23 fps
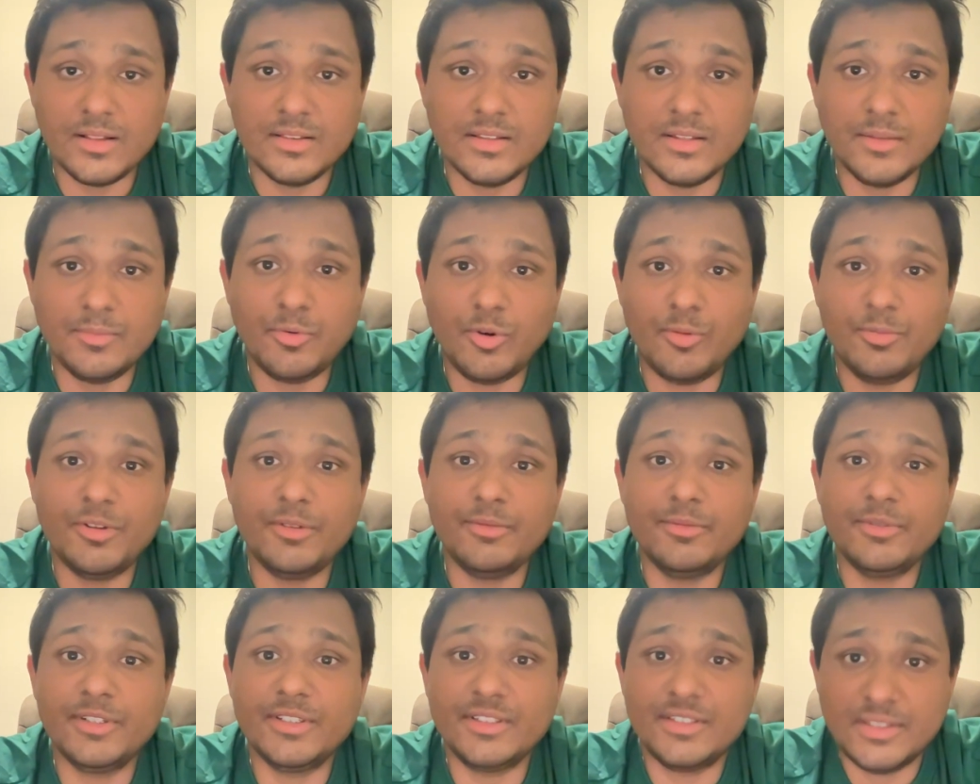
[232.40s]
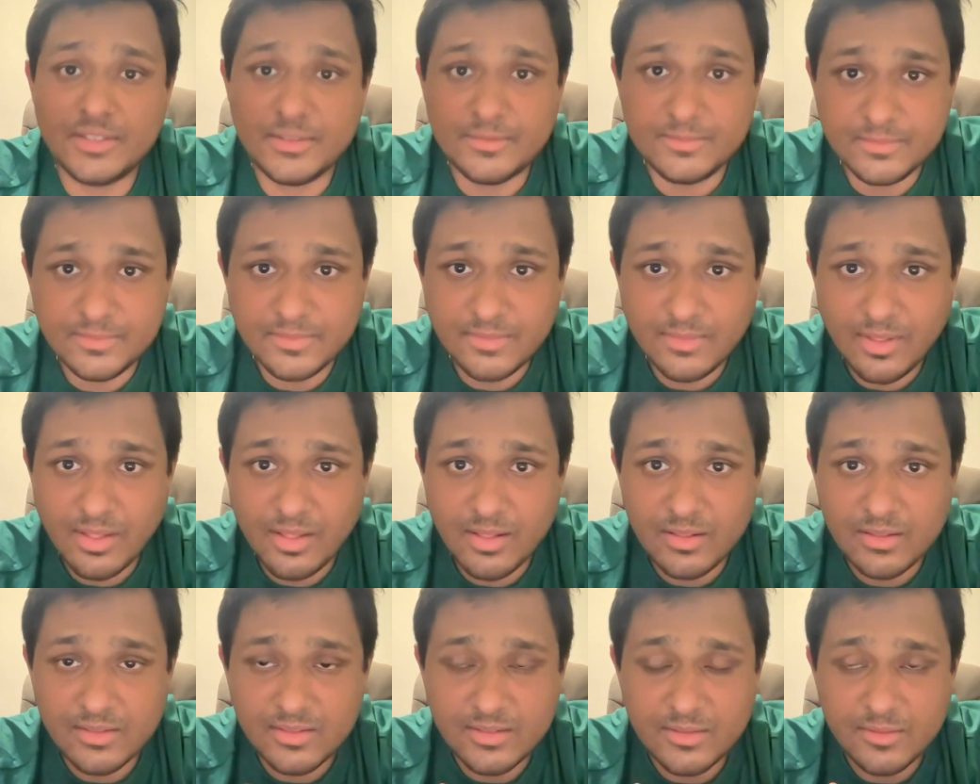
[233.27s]
the problem is,
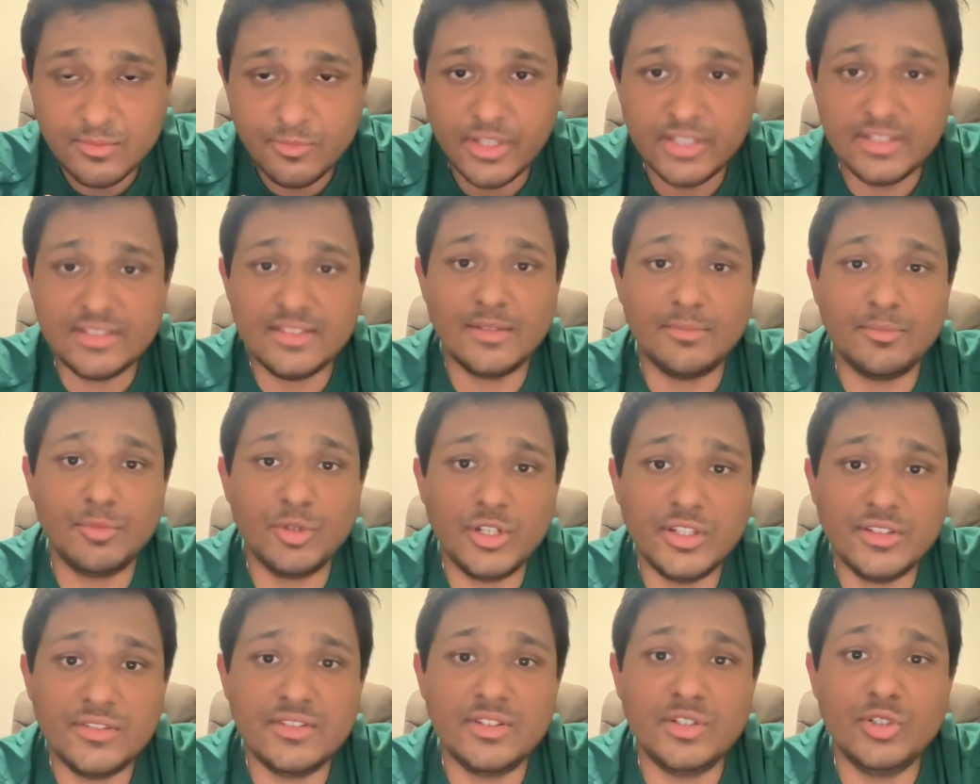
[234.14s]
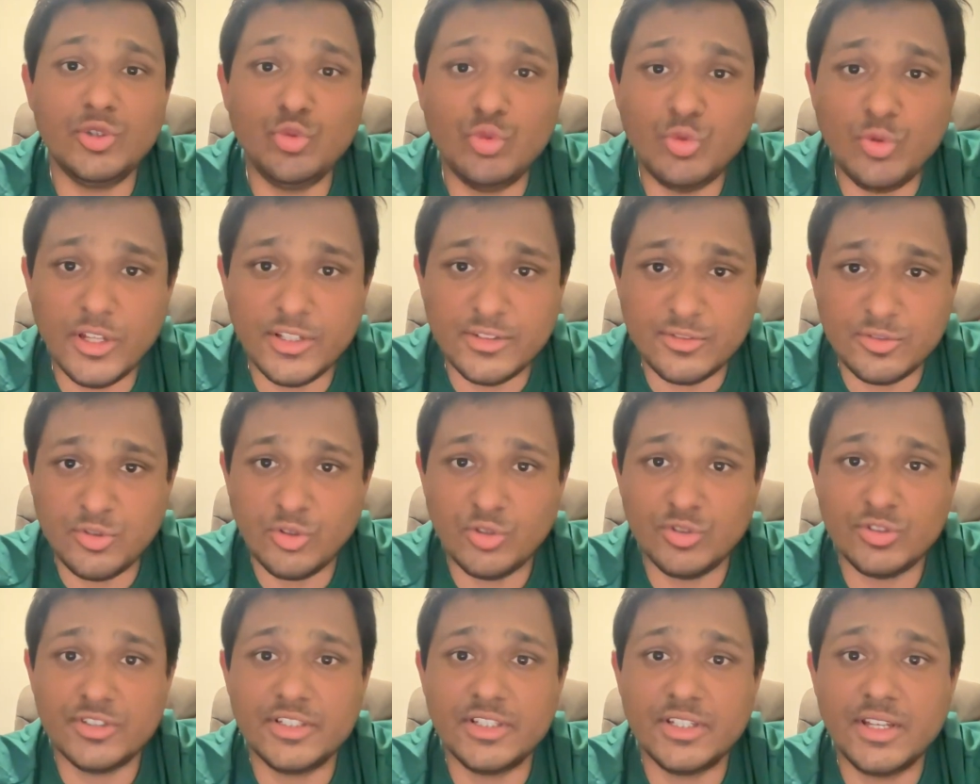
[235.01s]
when somebody is new to
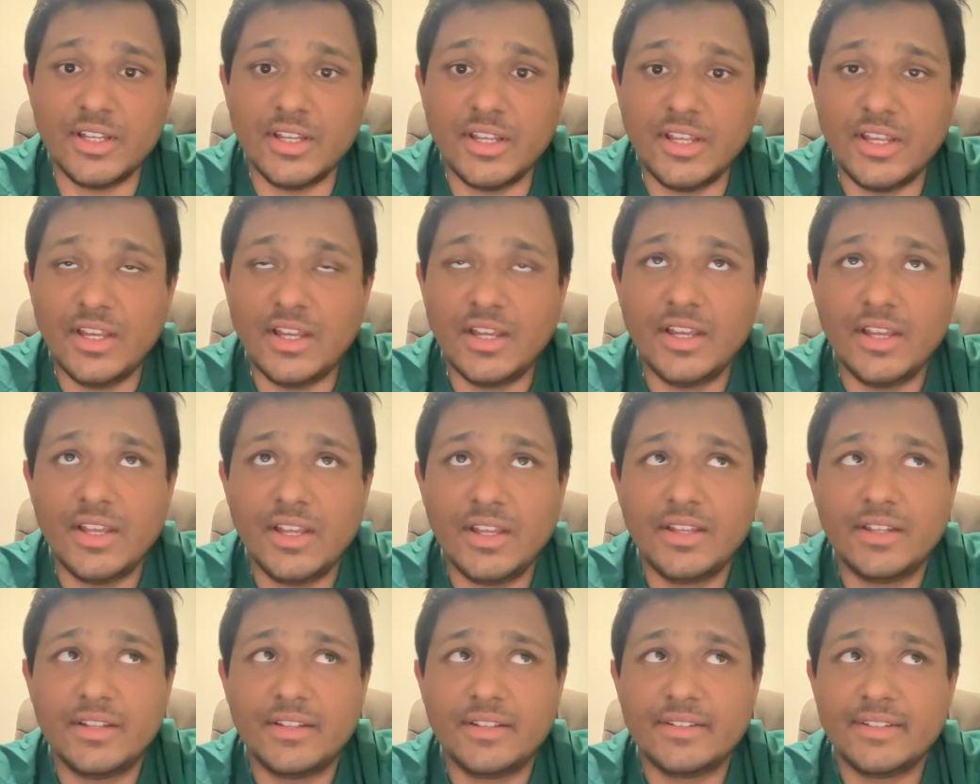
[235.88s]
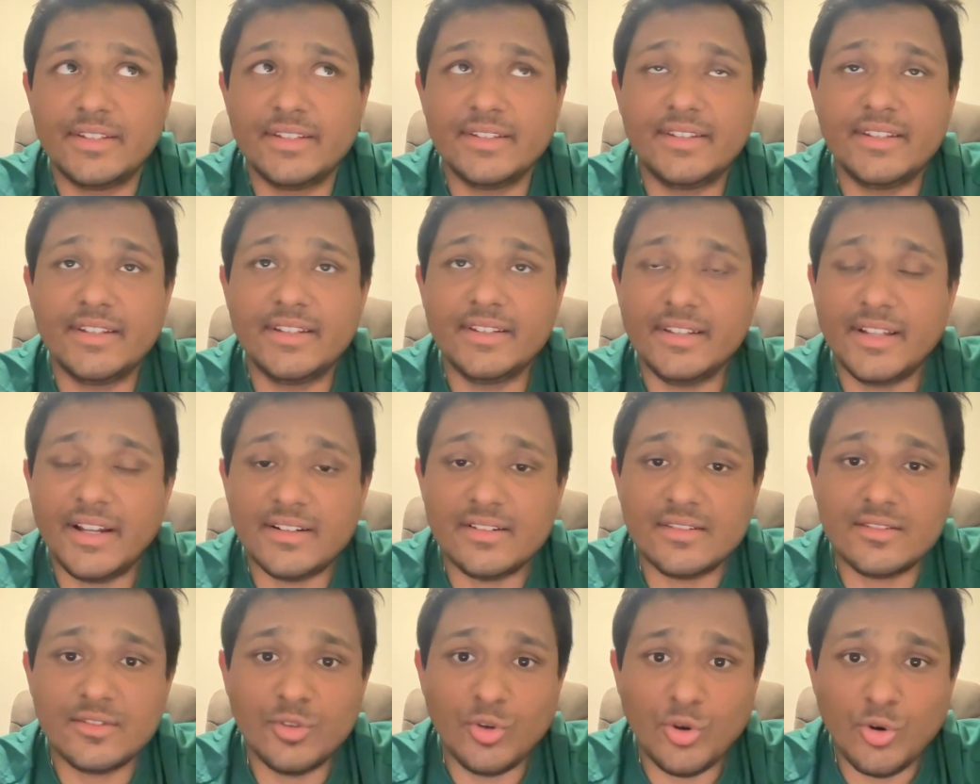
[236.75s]
astrology, they think
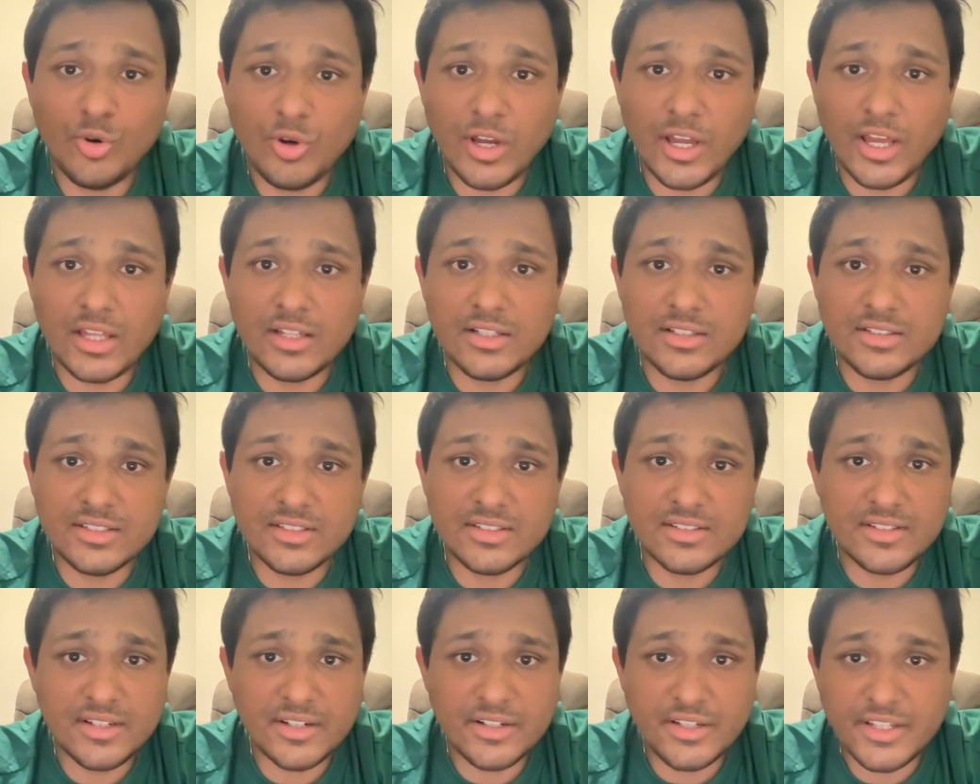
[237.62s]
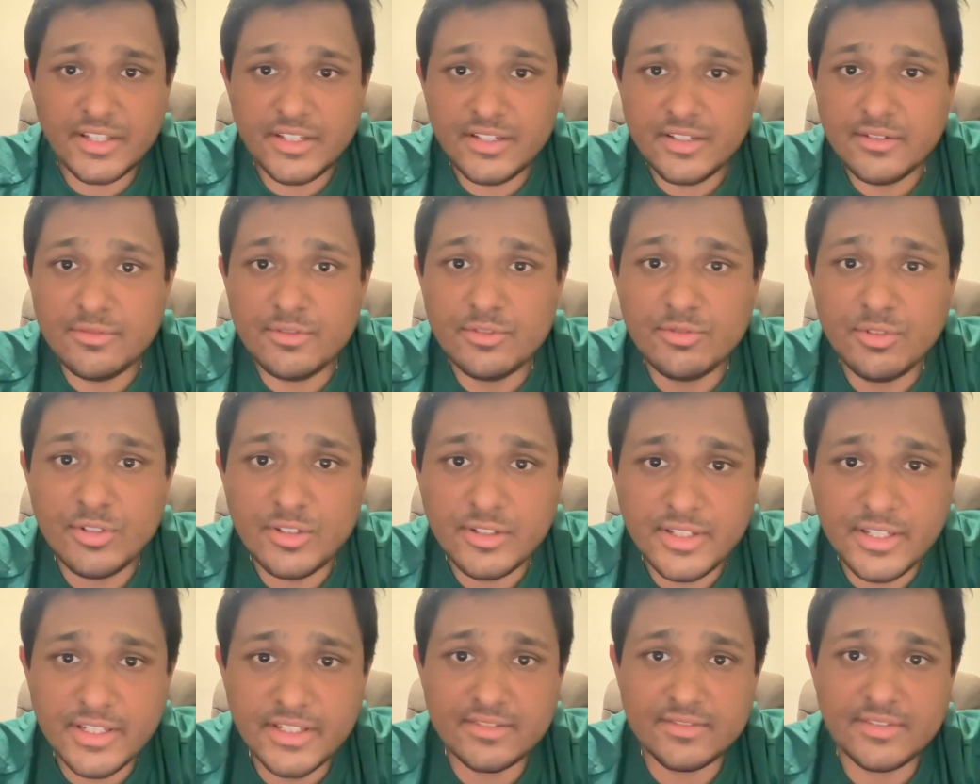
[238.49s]
that, oh, I'll just study individual
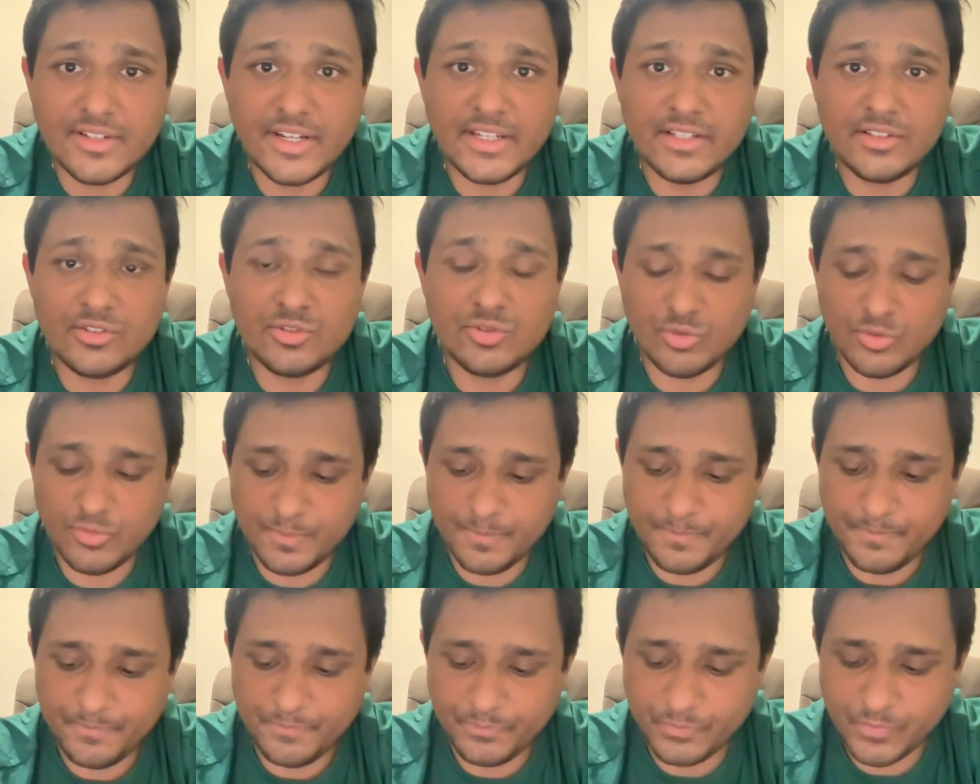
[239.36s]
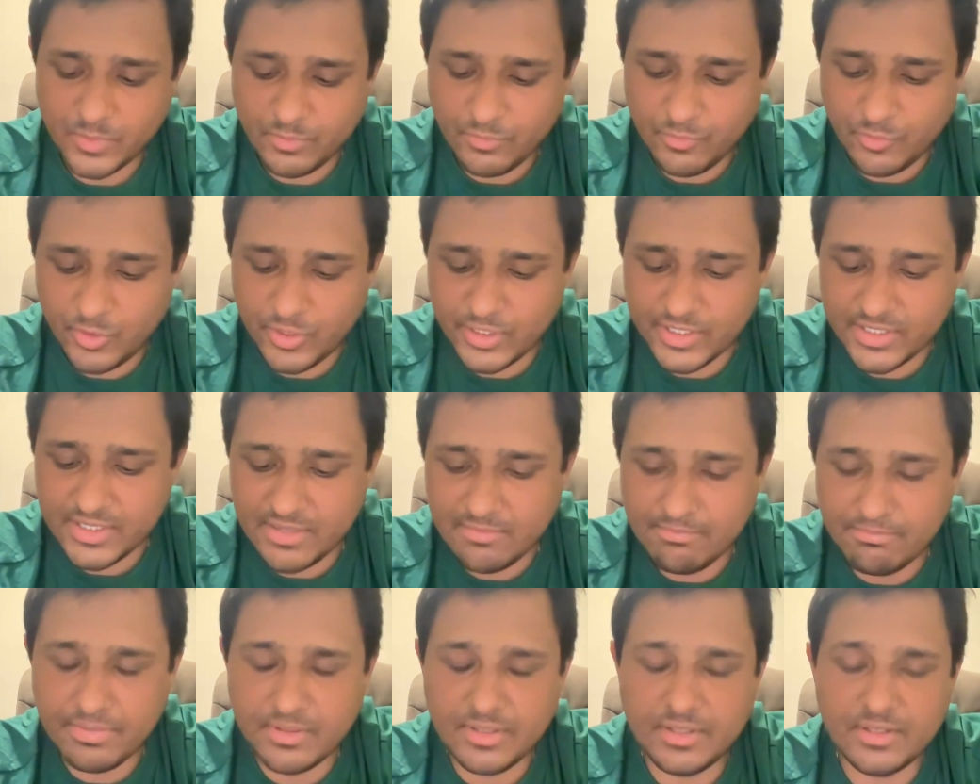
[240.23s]
things, right? So for
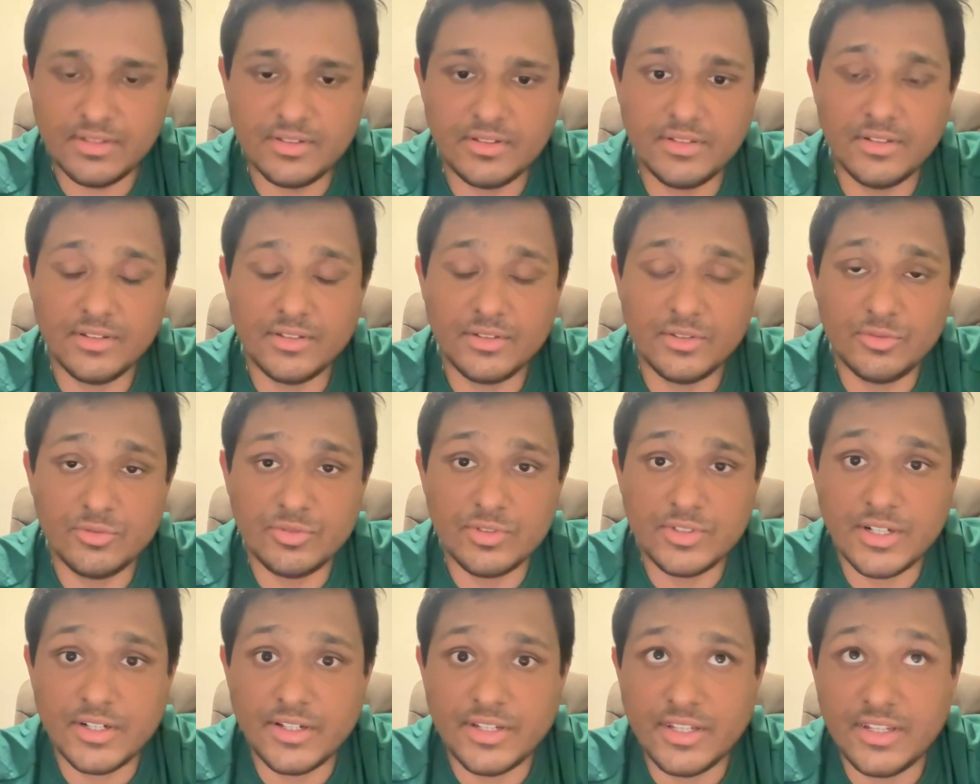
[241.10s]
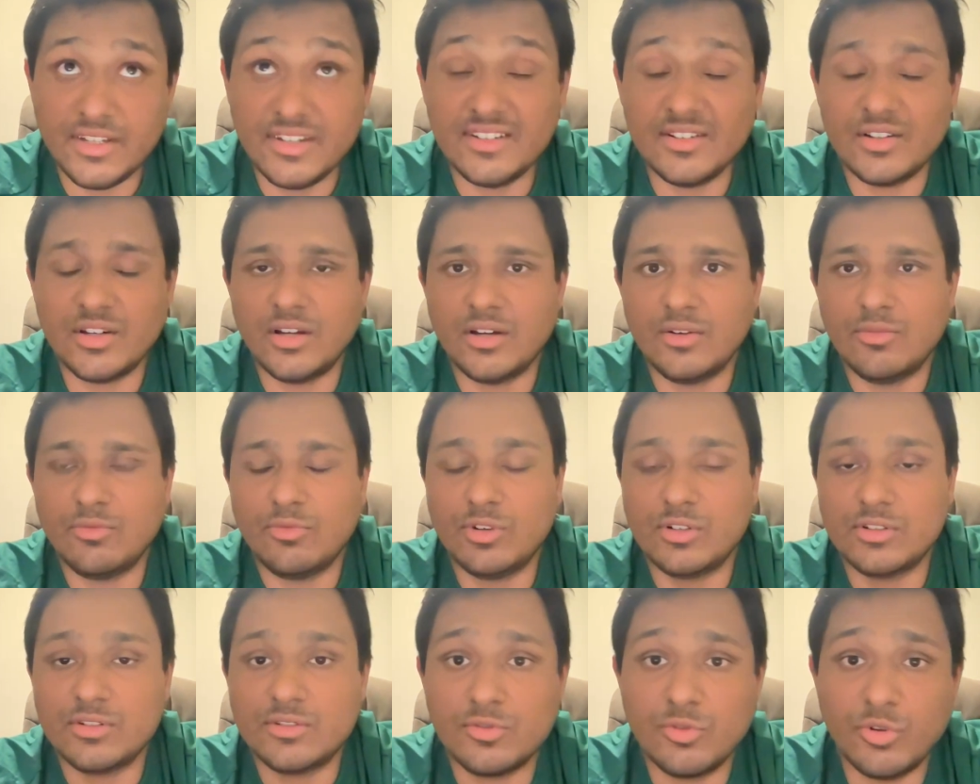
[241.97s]
example, you study what's